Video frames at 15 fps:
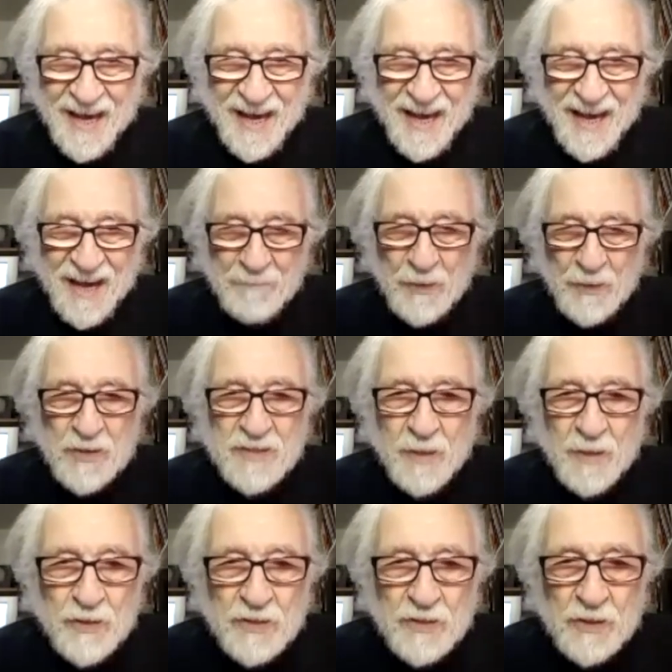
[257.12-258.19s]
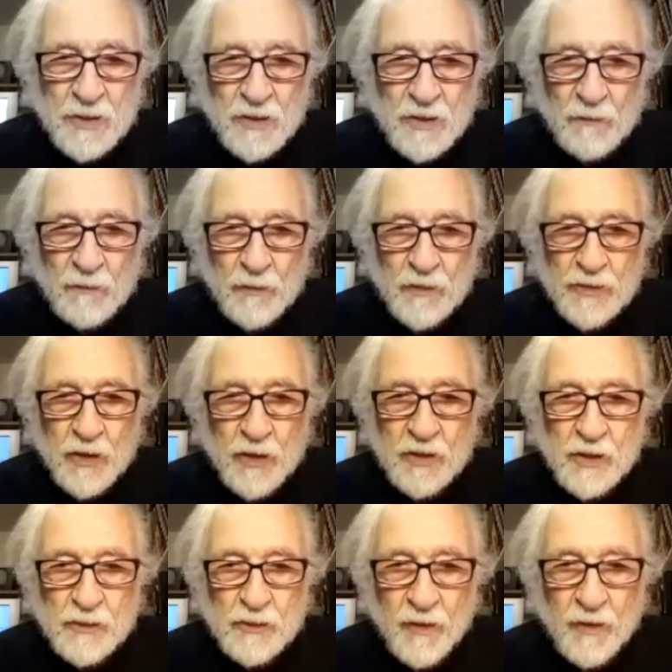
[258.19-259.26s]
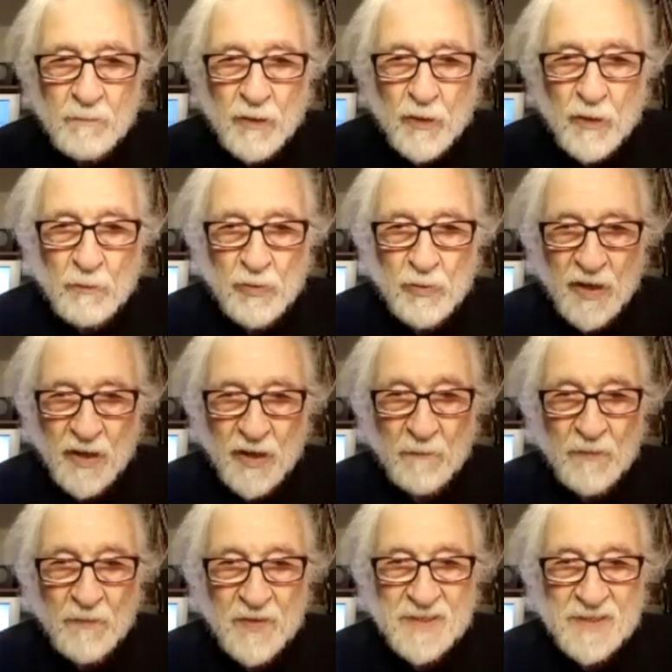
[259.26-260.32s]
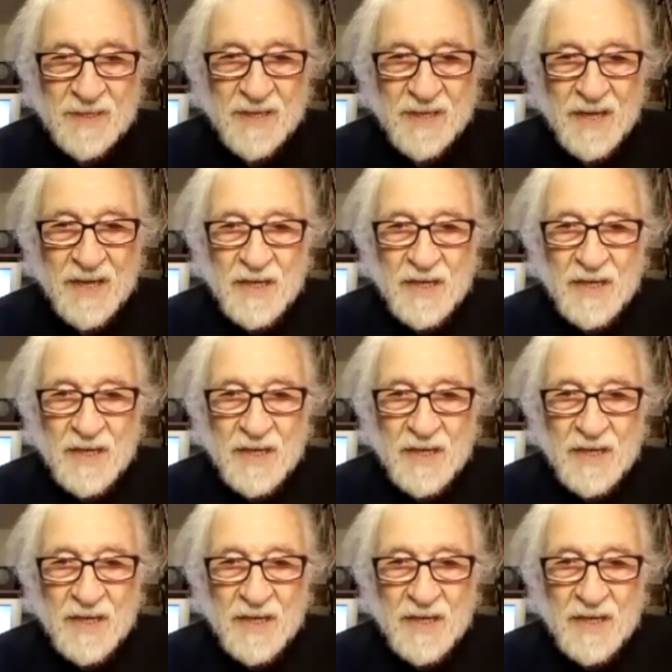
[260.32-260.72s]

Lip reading: Because I'm auditioning for a junkie trombone player, see?